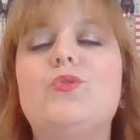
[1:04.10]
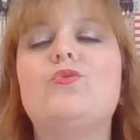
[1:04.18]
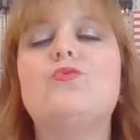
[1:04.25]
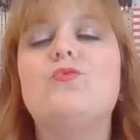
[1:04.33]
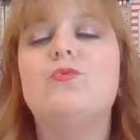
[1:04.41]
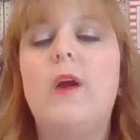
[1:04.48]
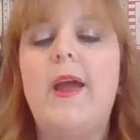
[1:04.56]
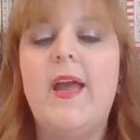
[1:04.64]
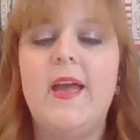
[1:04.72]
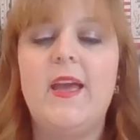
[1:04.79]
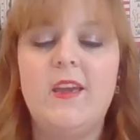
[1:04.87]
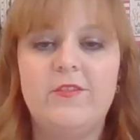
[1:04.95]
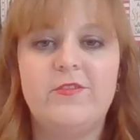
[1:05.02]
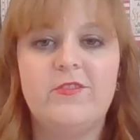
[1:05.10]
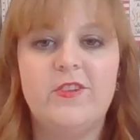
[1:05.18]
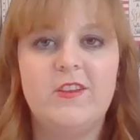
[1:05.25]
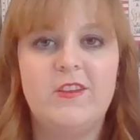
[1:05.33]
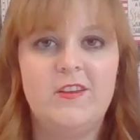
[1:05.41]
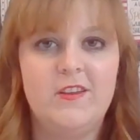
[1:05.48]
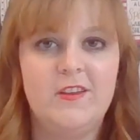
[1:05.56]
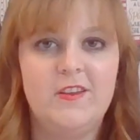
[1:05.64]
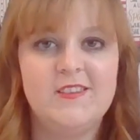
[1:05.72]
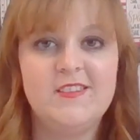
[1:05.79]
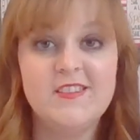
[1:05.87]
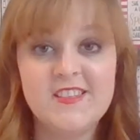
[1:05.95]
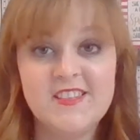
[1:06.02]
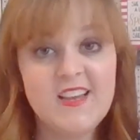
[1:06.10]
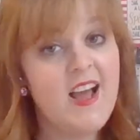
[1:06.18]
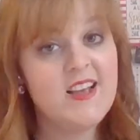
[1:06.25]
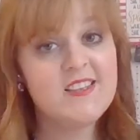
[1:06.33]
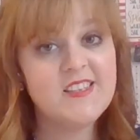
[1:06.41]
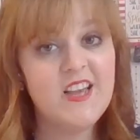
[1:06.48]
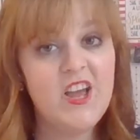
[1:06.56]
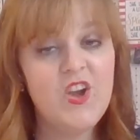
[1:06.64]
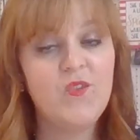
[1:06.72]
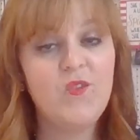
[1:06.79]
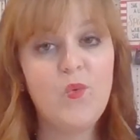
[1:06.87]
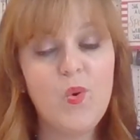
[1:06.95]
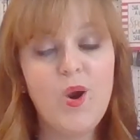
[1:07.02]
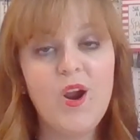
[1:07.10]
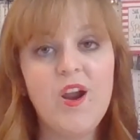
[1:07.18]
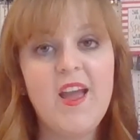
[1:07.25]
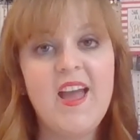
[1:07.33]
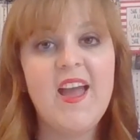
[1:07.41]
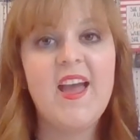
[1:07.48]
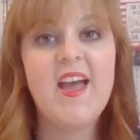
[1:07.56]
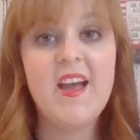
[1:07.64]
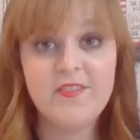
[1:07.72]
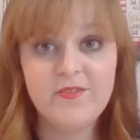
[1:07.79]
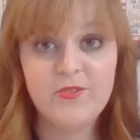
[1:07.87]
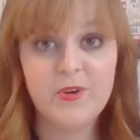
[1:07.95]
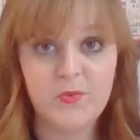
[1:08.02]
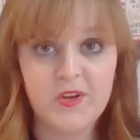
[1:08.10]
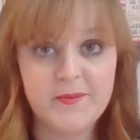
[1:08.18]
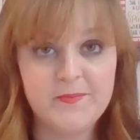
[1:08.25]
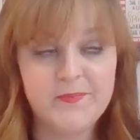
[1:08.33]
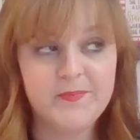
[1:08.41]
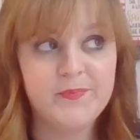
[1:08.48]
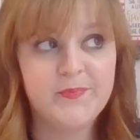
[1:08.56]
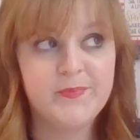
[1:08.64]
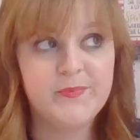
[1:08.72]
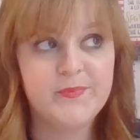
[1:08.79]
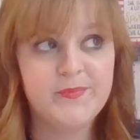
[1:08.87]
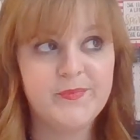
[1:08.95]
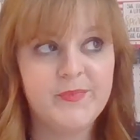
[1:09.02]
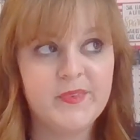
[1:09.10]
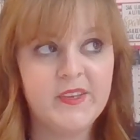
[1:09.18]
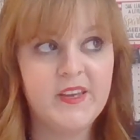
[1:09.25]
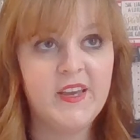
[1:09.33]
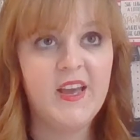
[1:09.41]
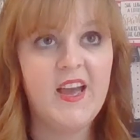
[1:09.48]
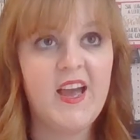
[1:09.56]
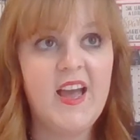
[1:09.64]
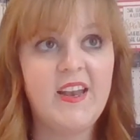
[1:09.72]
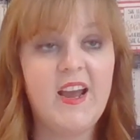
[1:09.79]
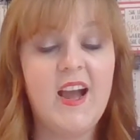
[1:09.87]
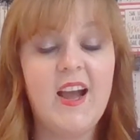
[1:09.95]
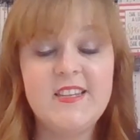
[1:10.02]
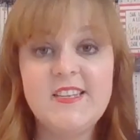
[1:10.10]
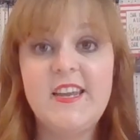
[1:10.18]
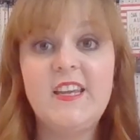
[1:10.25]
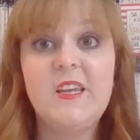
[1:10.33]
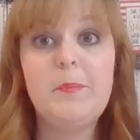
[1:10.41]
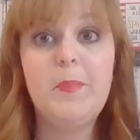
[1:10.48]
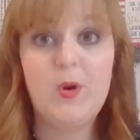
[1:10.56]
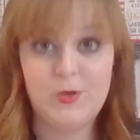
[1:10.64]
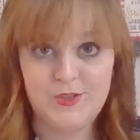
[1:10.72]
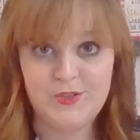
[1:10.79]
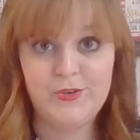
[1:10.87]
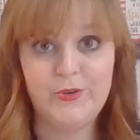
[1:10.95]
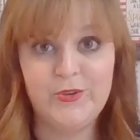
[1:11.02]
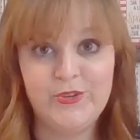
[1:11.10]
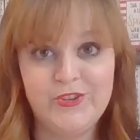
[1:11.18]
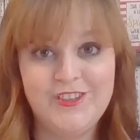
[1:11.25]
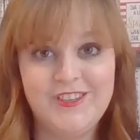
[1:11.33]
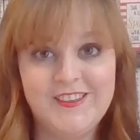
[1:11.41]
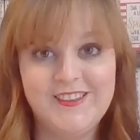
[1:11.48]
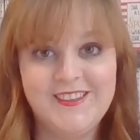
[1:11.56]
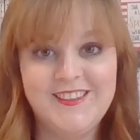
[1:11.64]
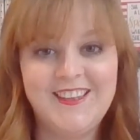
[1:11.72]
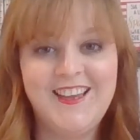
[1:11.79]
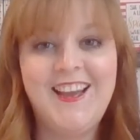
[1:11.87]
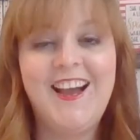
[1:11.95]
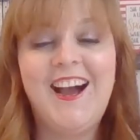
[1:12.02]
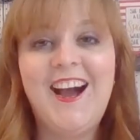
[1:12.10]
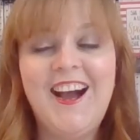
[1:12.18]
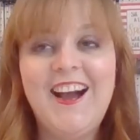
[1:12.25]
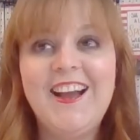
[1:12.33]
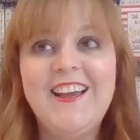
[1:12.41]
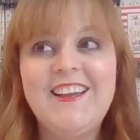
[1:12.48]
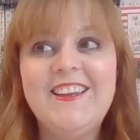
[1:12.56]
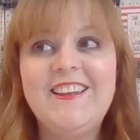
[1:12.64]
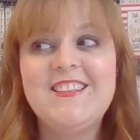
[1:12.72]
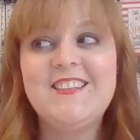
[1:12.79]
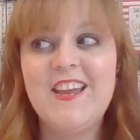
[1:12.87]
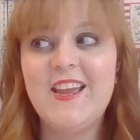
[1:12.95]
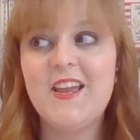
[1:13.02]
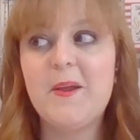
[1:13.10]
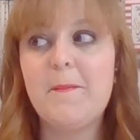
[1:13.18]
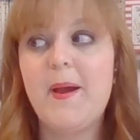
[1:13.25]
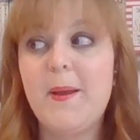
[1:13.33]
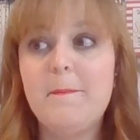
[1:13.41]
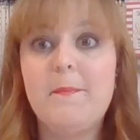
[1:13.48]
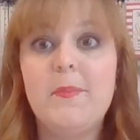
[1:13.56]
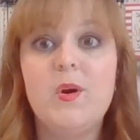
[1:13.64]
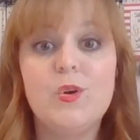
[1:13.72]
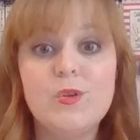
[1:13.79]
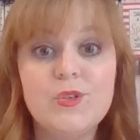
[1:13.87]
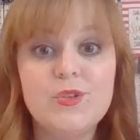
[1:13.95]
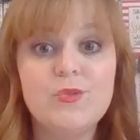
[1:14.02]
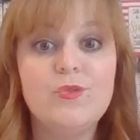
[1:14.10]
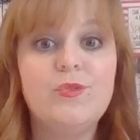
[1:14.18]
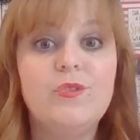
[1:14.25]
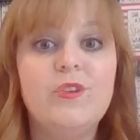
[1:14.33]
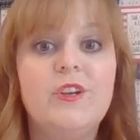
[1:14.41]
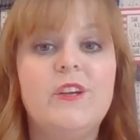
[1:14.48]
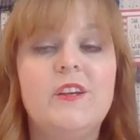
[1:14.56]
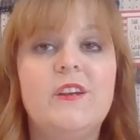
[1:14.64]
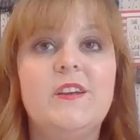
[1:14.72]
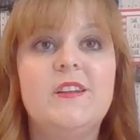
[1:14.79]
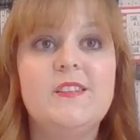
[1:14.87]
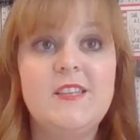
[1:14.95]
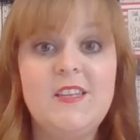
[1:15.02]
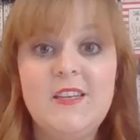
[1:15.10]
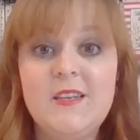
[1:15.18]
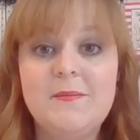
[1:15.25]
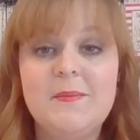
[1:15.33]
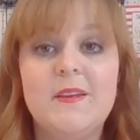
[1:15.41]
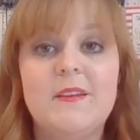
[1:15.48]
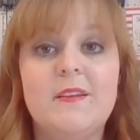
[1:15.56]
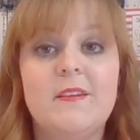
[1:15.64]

crave success for everyone. And I take it personal. I take my personal team